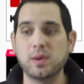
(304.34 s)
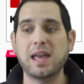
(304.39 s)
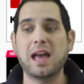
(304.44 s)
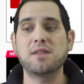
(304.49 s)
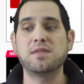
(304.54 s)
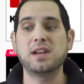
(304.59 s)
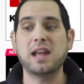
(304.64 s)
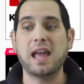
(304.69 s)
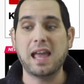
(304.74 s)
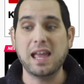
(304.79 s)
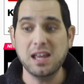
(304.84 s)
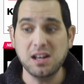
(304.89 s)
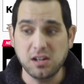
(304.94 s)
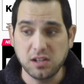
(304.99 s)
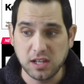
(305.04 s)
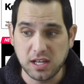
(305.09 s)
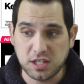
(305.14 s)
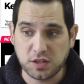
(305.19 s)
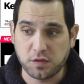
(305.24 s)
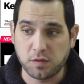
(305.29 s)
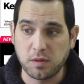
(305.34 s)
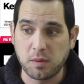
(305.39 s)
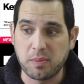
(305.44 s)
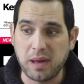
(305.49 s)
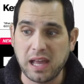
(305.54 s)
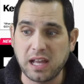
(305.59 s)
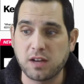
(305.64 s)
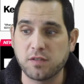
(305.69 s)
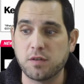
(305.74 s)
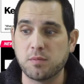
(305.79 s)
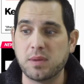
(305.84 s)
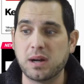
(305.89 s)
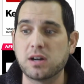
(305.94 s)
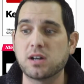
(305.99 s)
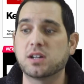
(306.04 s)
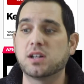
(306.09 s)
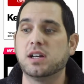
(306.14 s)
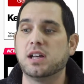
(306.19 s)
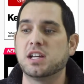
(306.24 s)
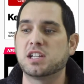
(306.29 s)
we have an analyst from the Bank of
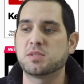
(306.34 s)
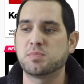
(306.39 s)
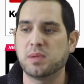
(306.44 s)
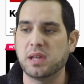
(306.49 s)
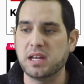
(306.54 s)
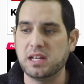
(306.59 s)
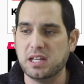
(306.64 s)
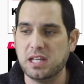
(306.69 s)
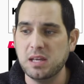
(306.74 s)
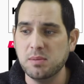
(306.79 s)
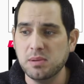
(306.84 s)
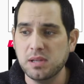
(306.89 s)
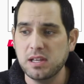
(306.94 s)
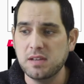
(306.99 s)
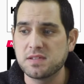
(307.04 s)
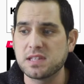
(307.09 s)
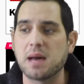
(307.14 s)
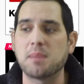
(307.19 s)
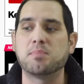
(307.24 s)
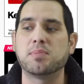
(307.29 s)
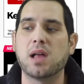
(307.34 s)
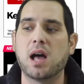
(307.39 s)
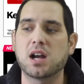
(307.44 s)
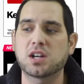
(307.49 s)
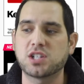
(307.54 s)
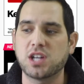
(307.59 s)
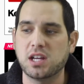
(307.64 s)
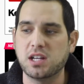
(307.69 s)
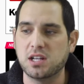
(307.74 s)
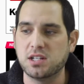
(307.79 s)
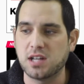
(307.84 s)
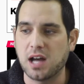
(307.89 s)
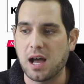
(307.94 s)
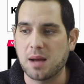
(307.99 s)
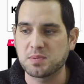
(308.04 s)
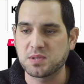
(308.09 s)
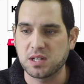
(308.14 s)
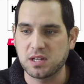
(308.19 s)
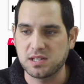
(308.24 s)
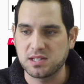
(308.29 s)
America explain he believes that blockchain
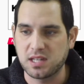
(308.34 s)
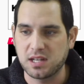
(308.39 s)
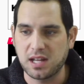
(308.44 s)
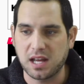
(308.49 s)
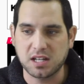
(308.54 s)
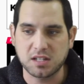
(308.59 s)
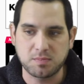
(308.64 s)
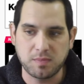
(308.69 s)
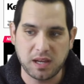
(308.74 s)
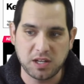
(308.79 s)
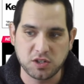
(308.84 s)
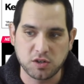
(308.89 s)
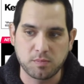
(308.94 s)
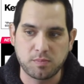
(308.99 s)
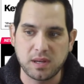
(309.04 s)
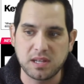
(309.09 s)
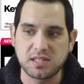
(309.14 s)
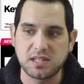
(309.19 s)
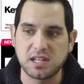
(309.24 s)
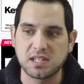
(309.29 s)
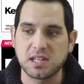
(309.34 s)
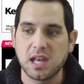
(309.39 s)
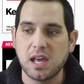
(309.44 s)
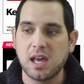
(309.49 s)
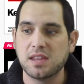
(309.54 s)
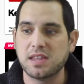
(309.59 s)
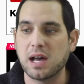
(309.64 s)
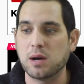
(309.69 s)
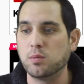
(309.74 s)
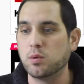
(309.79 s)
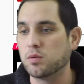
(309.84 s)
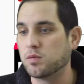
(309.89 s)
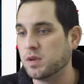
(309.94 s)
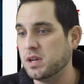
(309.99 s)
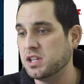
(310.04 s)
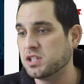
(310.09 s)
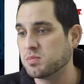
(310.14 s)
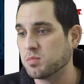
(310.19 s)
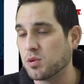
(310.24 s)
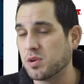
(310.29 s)
adoption is the next major business that will
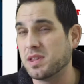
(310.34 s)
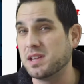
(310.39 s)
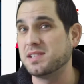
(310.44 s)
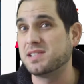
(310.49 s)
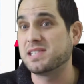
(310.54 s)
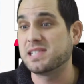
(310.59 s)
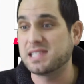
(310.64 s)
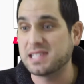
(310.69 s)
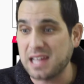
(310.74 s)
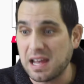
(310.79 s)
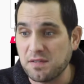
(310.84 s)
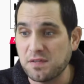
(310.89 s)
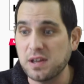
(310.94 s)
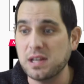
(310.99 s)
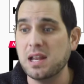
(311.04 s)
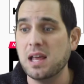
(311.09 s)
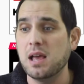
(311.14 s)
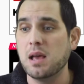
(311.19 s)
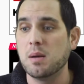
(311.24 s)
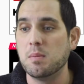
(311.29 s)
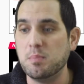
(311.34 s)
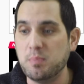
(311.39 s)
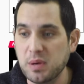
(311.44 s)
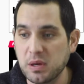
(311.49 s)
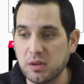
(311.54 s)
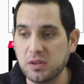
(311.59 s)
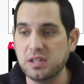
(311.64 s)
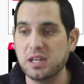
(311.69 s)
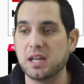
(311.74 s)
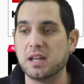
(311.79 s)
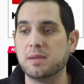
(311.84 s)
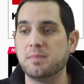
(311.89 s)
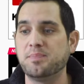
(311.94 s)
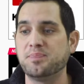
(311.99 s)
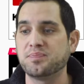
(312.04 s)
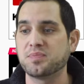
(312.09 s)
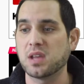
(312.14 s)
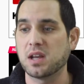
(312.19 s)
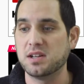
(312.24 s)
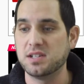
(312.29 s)
reach more than $7 billion.